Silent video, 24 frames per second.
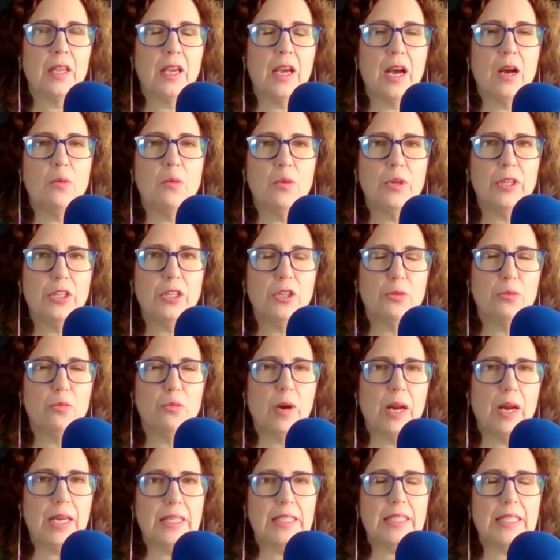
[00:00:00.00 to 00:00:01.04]
I want you to
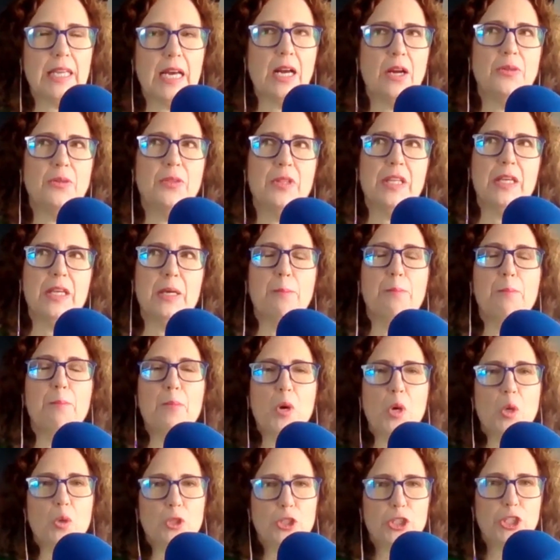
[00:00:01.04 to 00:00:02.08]
write down the
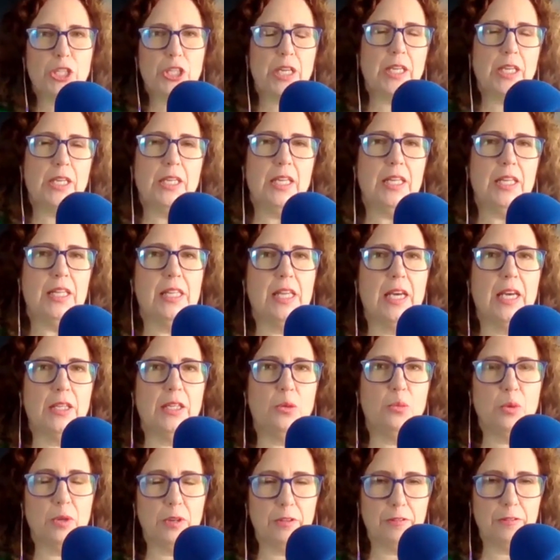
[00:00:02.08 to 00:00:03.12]
emotion that
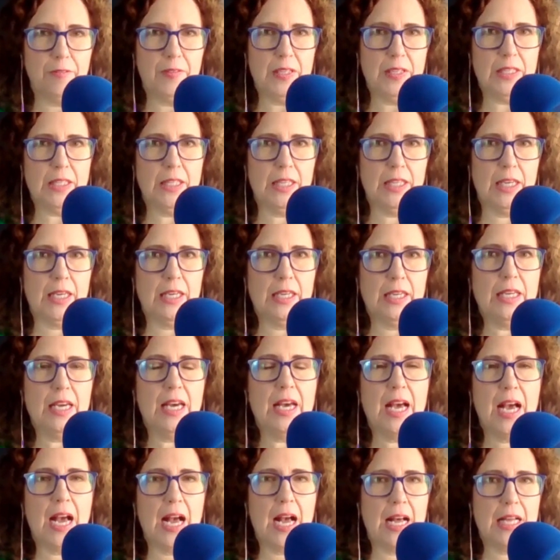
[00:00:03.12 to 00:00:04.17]
you were feeling
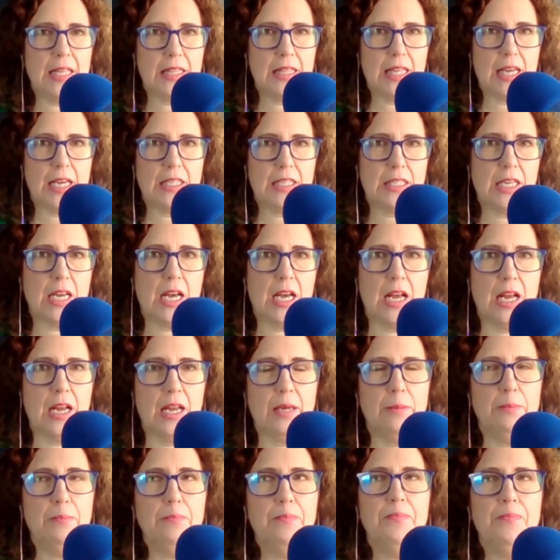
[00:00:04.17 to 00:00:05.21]
at that
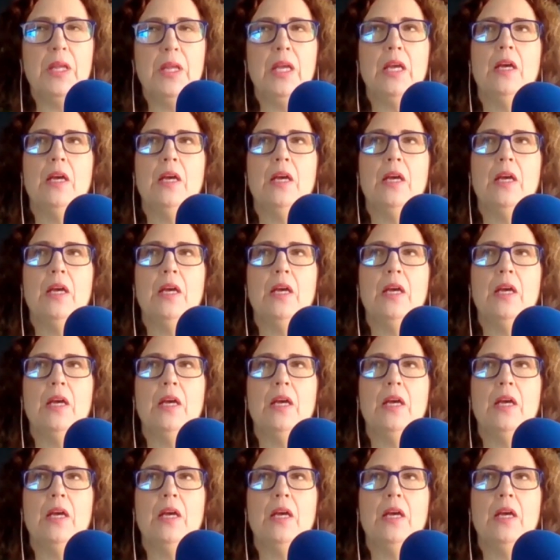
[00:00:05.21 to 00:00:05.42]
time.